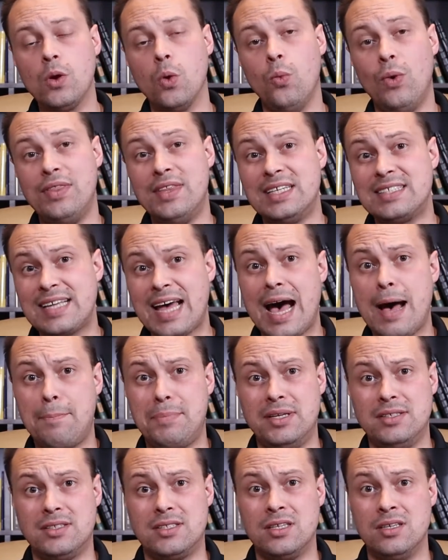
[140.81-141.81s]
When this
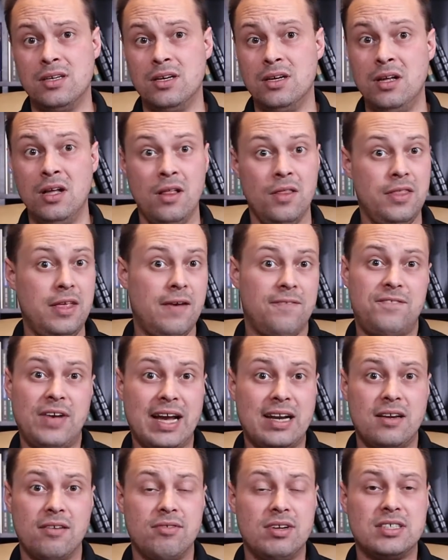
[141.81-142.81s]
happens, the
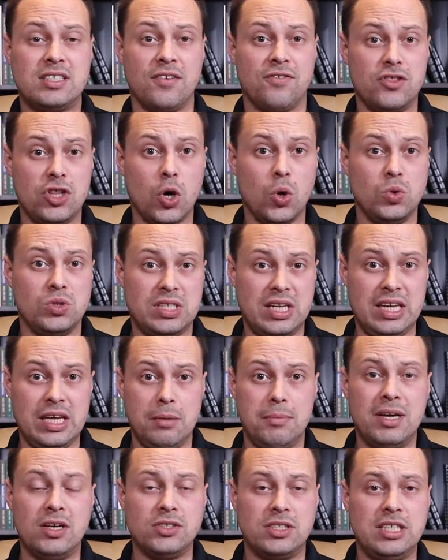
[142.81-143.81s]
effectiveness of those
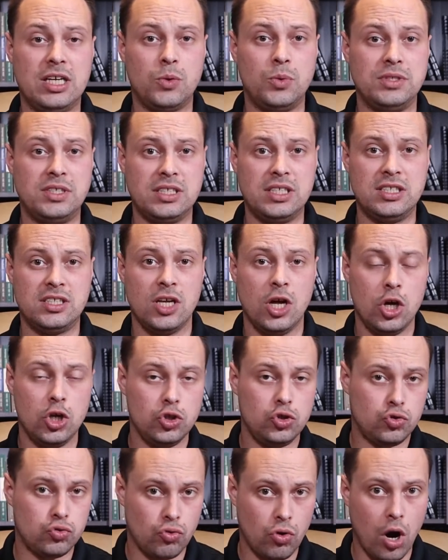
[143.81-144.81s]
email sequences
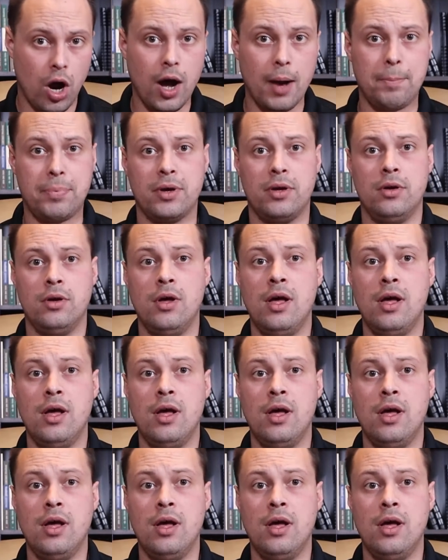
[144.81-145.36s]
drop.